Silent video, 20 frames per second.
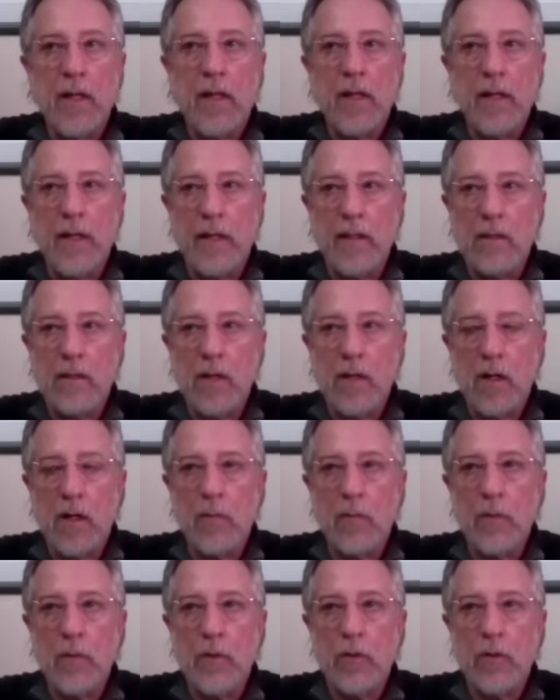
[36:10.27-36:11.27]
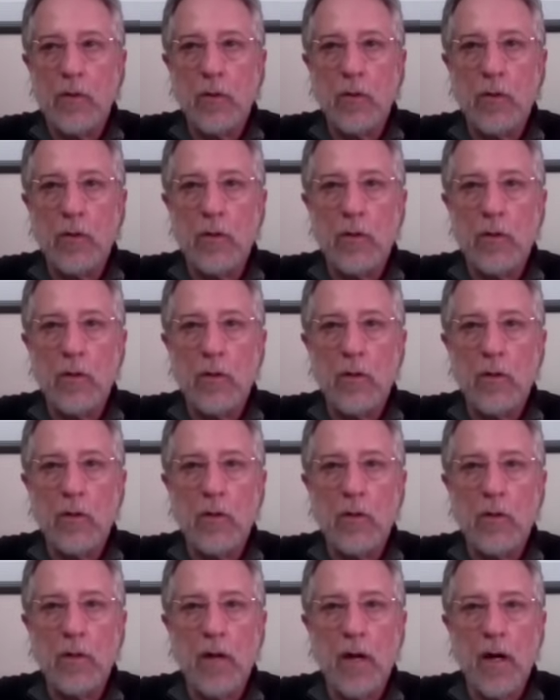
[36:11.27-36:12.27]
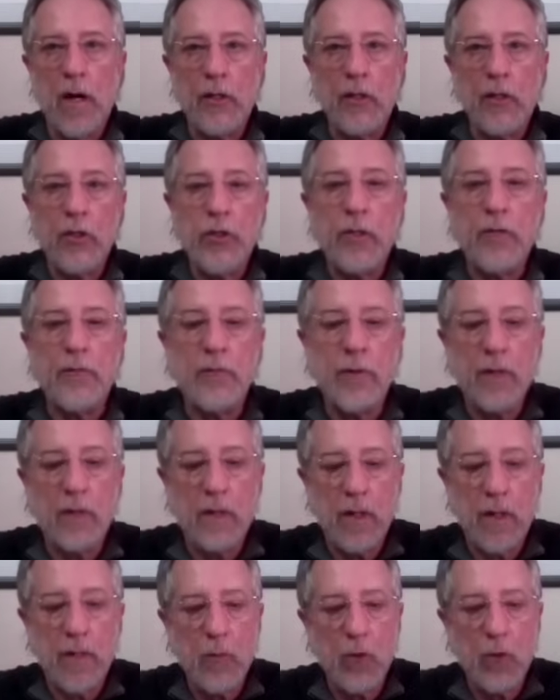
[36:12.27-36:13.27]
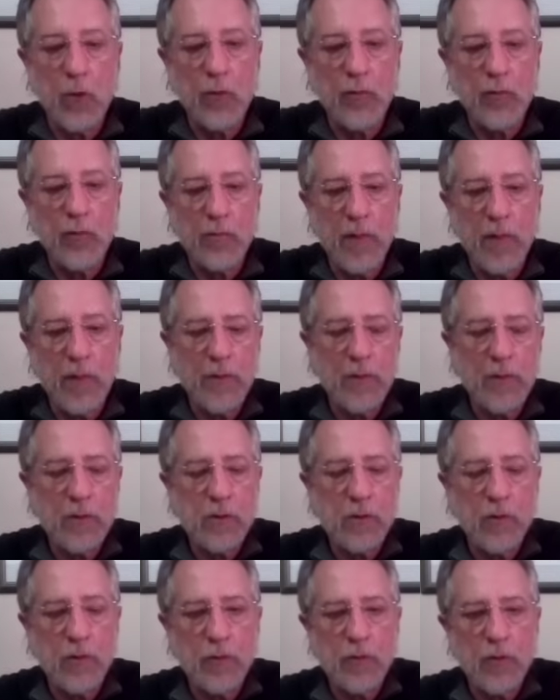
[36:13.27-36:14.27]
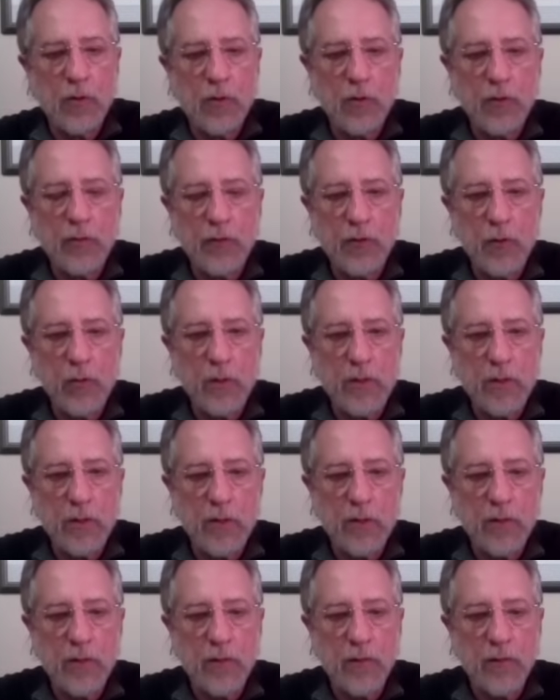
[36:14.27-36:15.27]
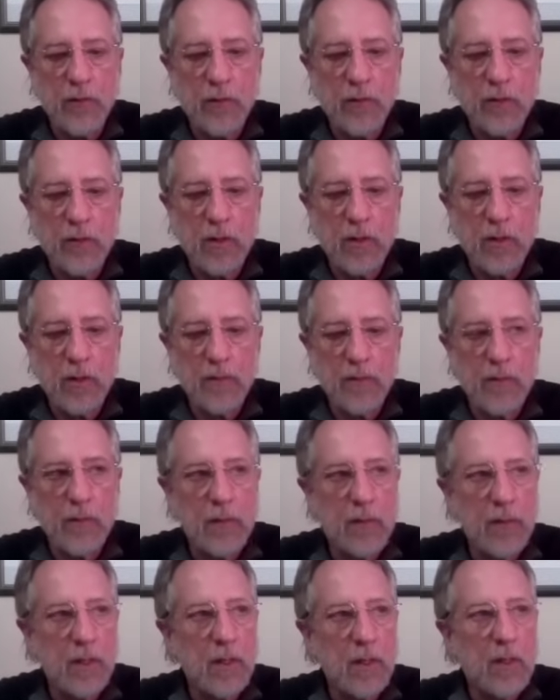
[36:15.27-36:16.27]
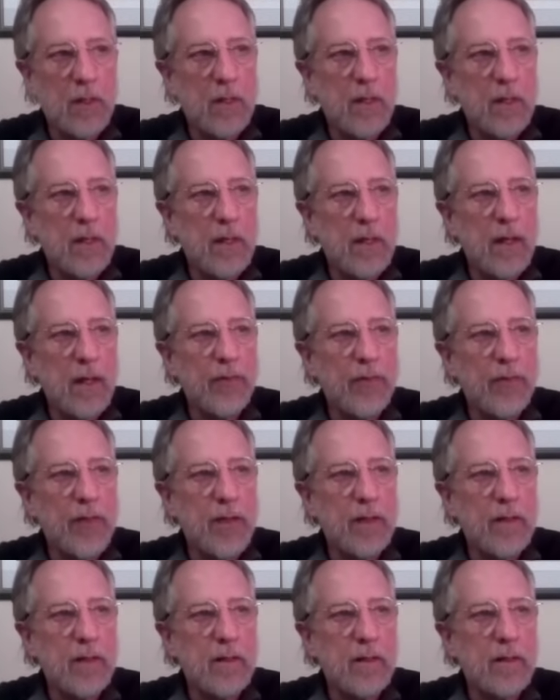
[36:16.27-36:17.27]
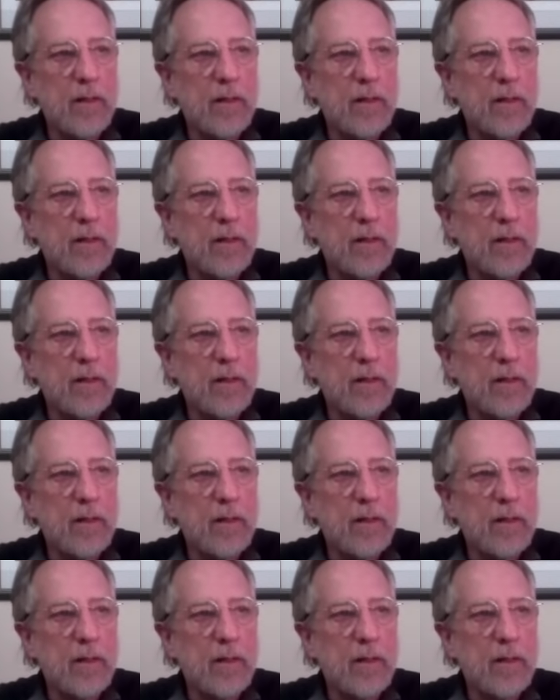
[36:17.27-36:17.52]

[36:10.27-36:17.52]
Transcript: Is um, so I shifted and moved maybe just just a few inches the first time, and then